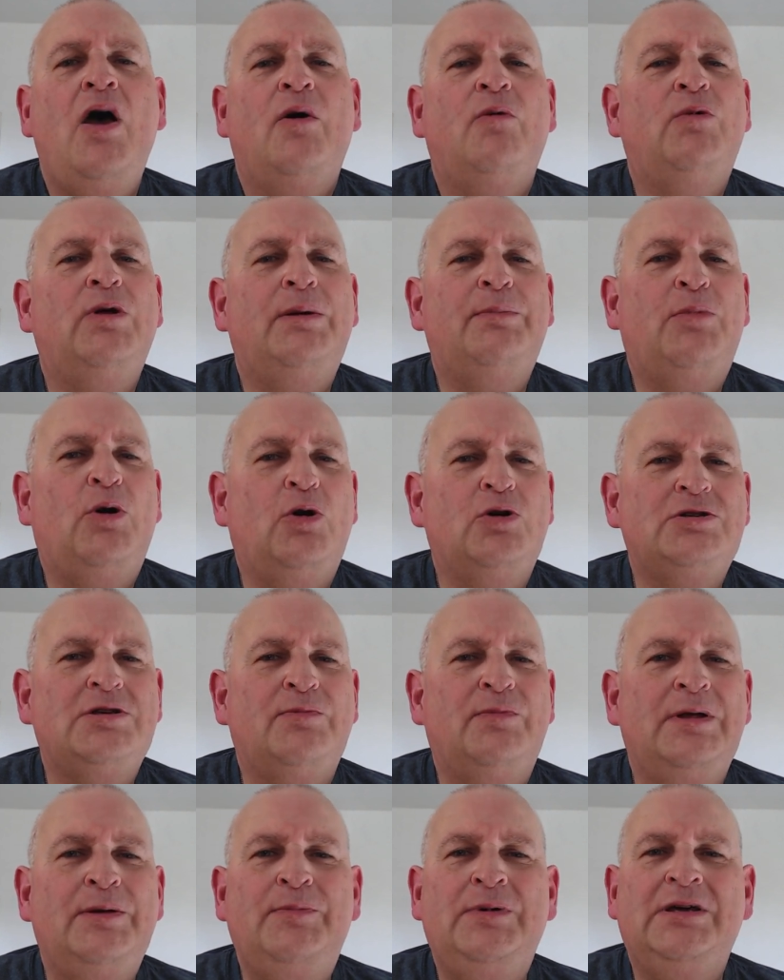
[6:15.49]
will
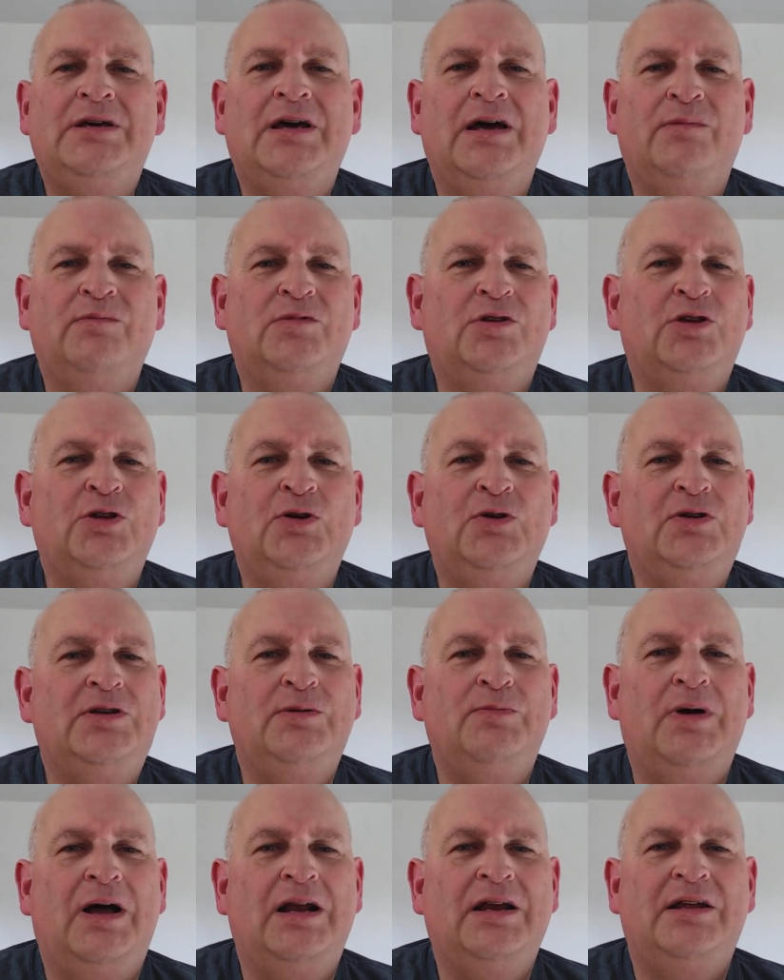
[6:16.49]
possibly become 30
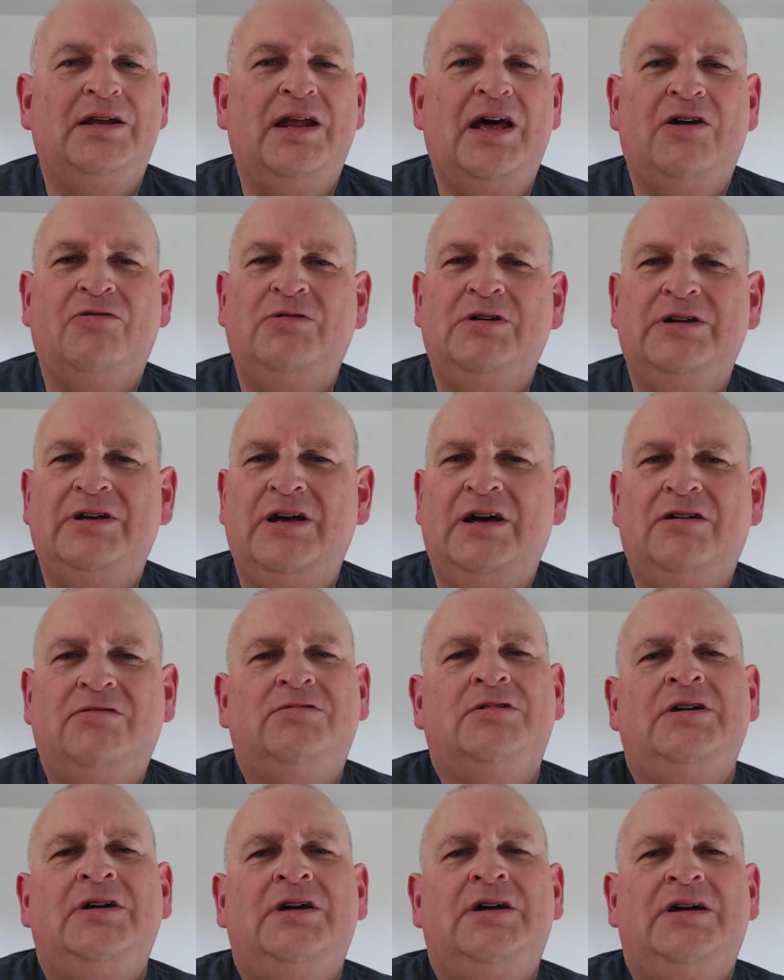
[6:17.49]
mile an hour now.